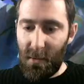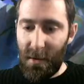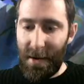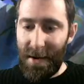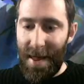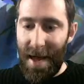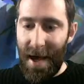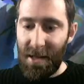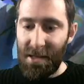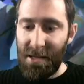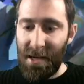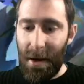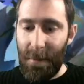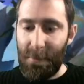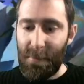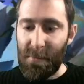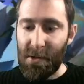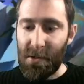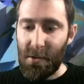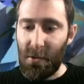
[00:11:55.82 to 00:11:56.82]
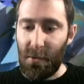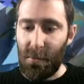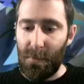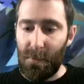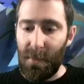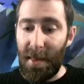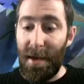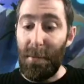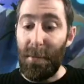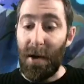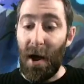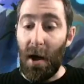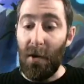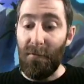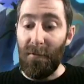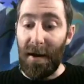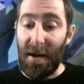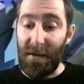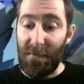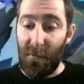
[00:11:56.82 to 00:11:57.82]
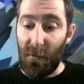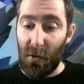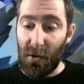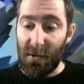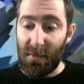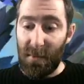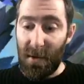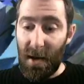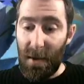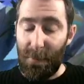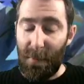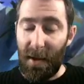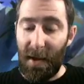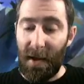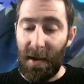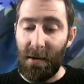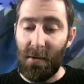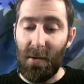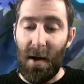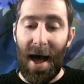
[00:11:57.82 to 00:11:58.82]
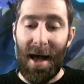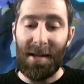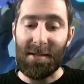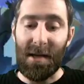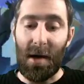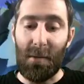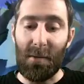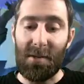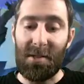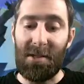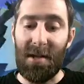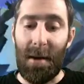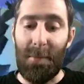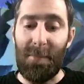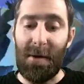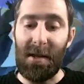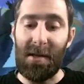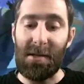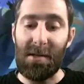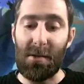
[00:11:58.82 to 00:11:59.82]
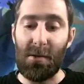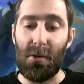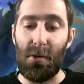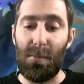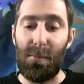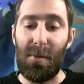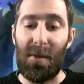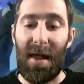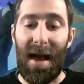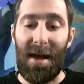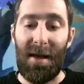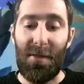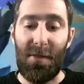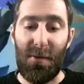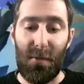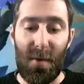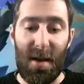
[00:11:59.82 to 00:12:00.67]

we now jump to, there we go, reinforcement appeared as I was jumping to player